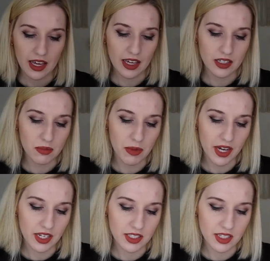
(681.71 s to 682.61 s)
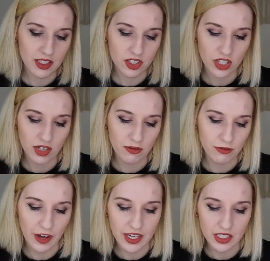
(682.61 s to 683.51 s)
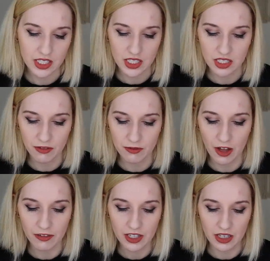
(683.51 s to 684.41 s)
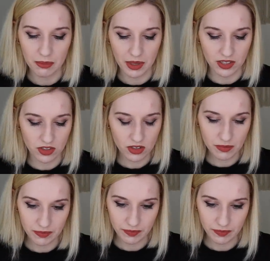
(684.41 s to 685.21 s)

And mine is in the shade Vice. It's a velvet lip pencil.